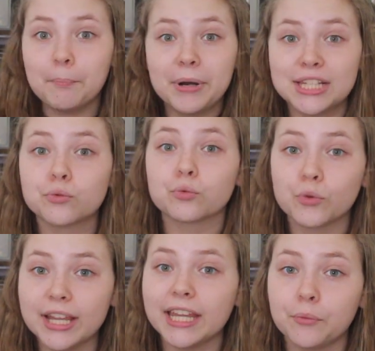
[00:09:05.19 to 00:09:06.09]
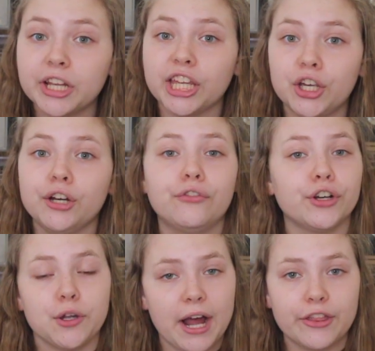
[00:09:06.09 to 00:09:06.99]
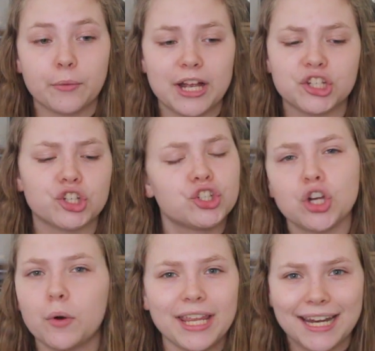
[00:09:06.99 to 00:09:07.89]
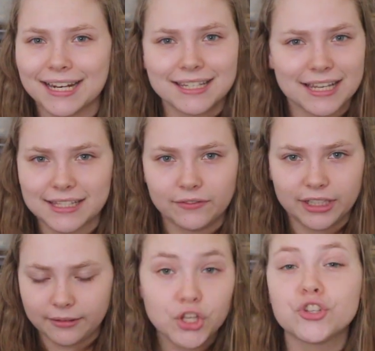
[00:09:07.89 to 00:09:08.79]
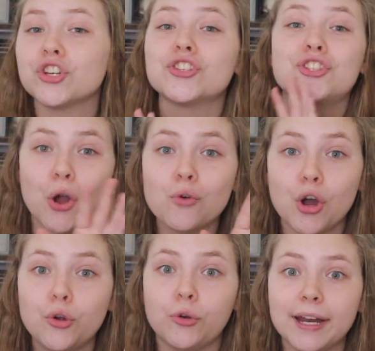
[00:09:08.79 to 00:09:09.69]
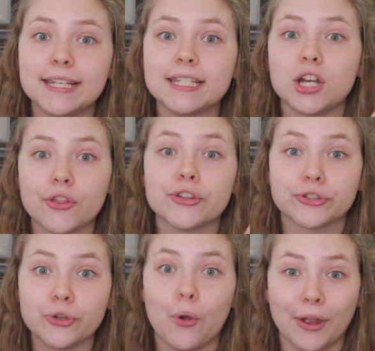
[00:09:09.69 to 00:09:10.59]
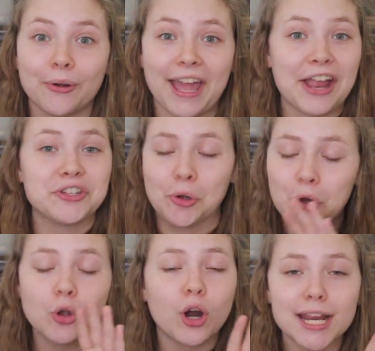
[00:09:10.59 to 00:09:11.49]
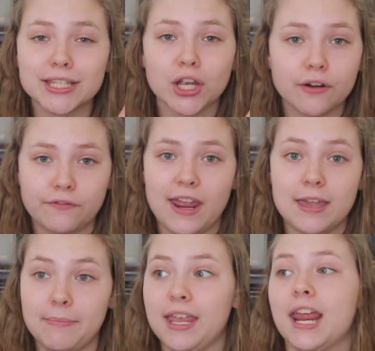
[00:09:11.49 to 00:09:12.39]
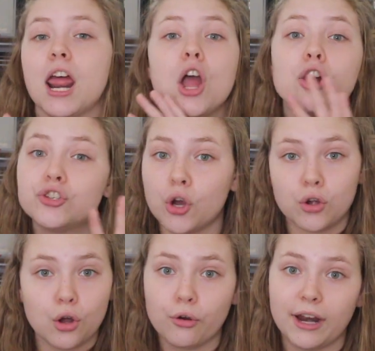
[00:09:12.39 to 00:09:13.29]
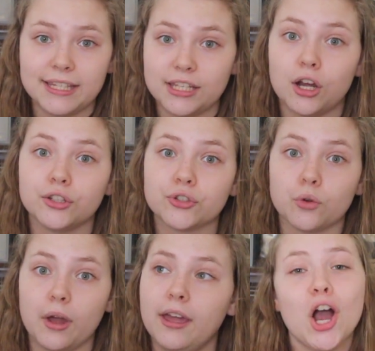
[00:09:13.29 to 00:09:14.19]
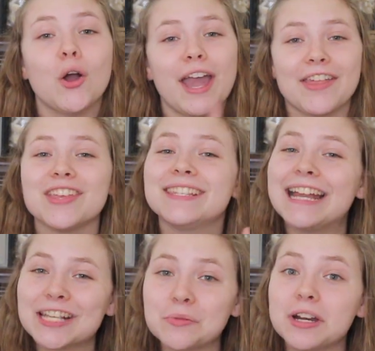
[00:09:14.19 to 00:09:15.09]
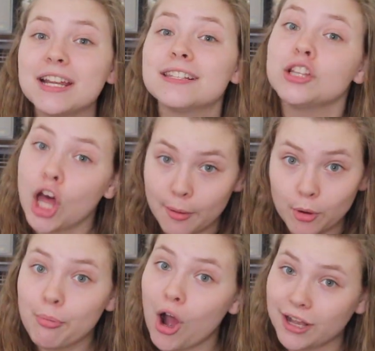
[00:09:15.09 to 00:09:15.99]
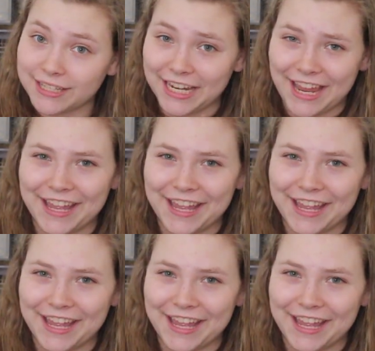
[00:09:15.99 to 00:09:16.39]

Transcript: But it's really, really good for you otherwise. Just don't eat it excessively. So just don't go crazy on the soy, okay? Don't go crazy on fake meat. Don't go crazy on soy. Okay, this next one is a lot more positive.